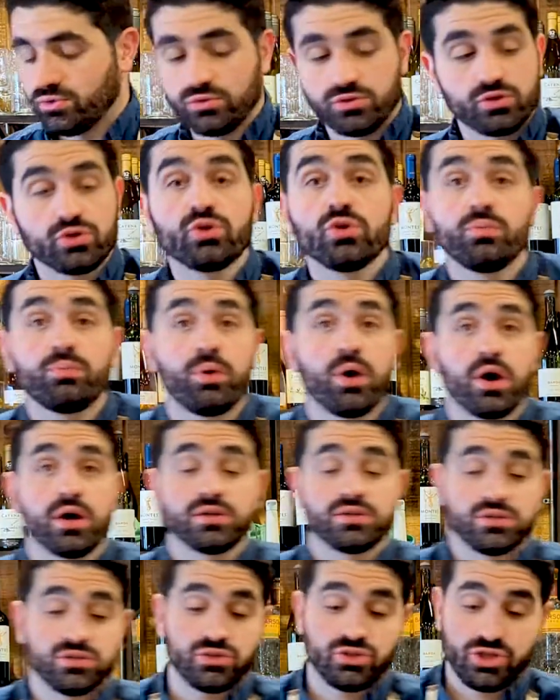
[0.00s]
2
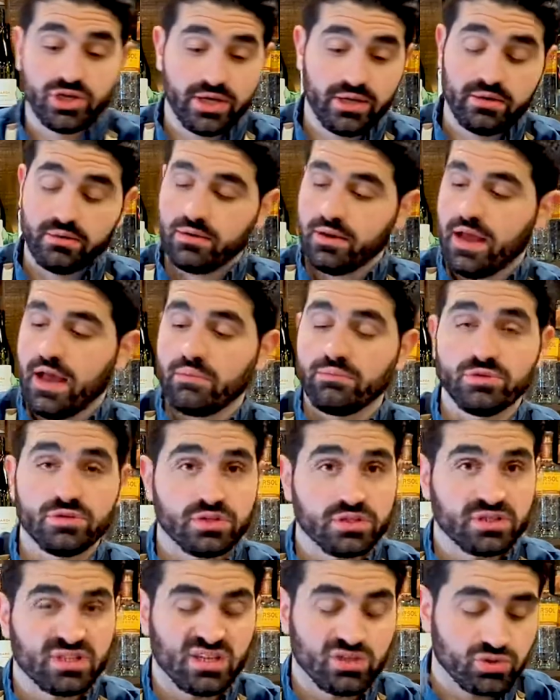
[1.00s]
parts gin. I'm using
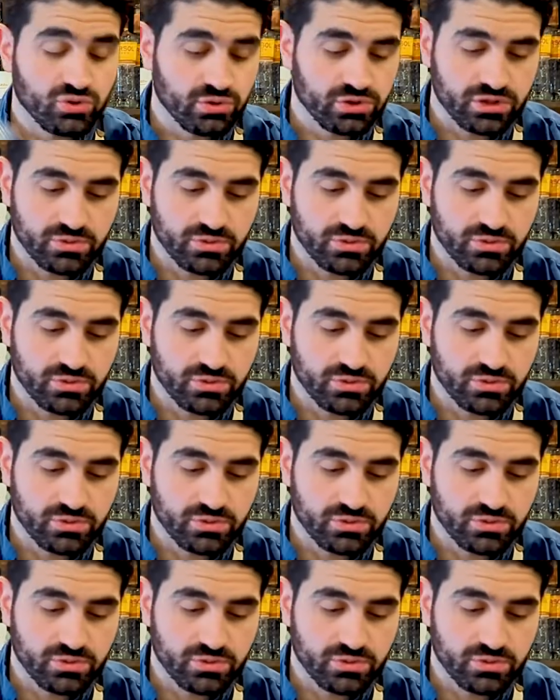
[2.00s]
St. George's